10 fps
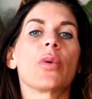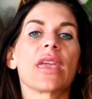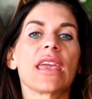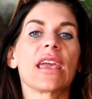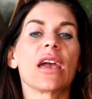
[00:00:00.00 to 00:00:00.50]

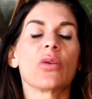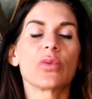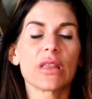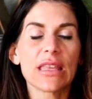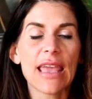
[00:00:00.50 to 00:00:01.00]
we
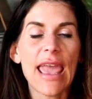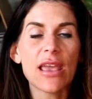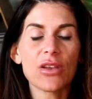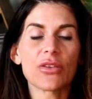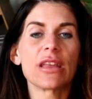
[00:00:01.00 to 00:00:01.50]
really
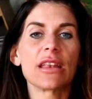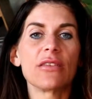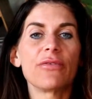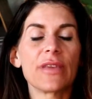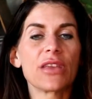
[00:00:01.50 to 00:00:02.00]
anchor in
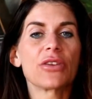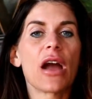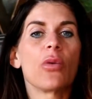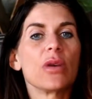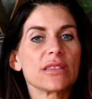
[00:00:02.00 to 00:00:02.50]
and figure
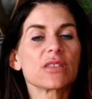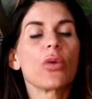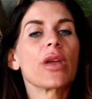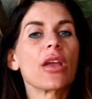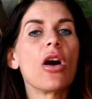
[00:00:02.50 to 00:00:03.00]
out what's
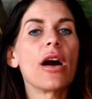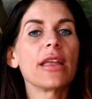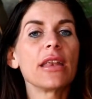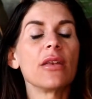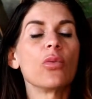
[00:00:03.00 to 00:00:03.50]
going
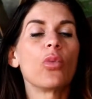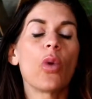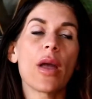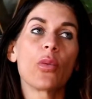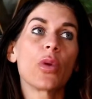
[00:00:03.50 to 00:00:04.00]
on and
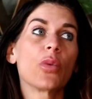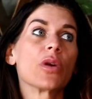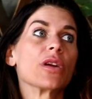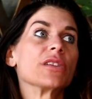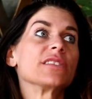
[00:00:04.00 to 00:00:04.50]
what we
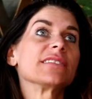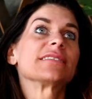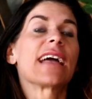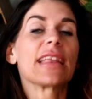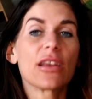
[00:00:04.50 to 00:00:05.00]
were
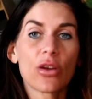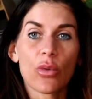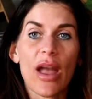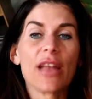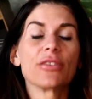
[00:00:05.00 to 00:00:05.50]
deciding or
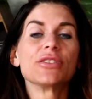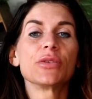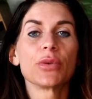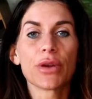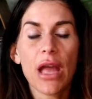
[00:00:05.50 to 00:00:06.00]
what energy
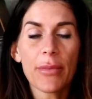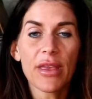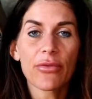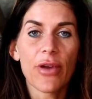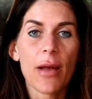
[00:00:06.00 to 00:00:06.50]
we were
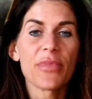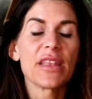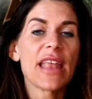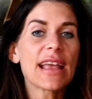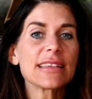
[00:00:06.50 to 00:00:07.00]
coming from, the
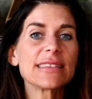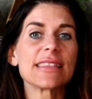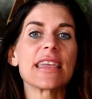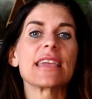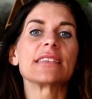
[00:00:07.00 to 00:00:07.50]
next
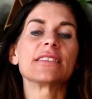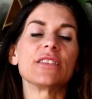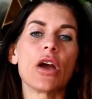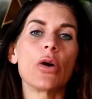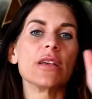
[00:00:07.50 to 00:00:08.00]
thing to
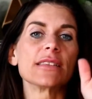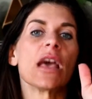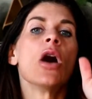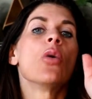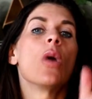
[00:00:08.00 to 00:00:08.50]
know is,
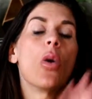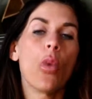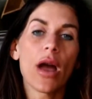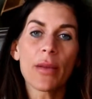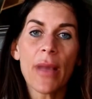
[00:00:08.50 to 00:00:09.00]
well,
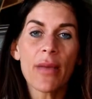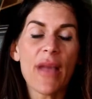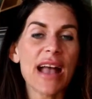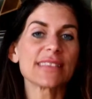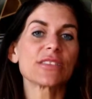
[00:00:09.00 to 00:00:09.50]
what am I
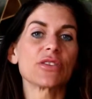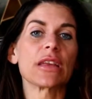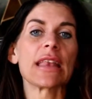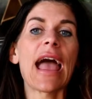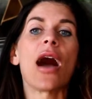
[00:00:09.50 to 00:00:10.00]

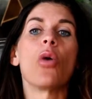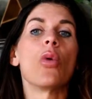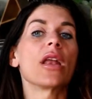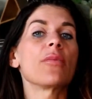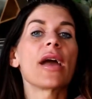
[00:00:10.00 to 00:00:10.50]
mastering now?
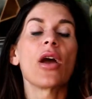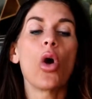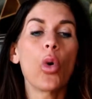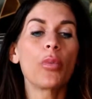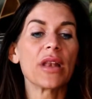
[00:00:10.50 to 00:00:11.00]
What am I
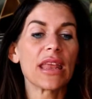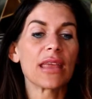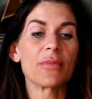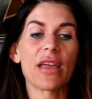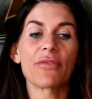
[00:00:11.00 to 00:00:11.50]
opening
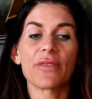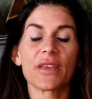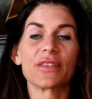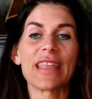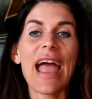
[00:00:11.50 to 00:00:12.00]
in my
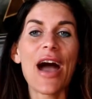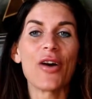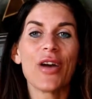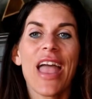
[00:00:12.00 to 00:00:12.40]
field now?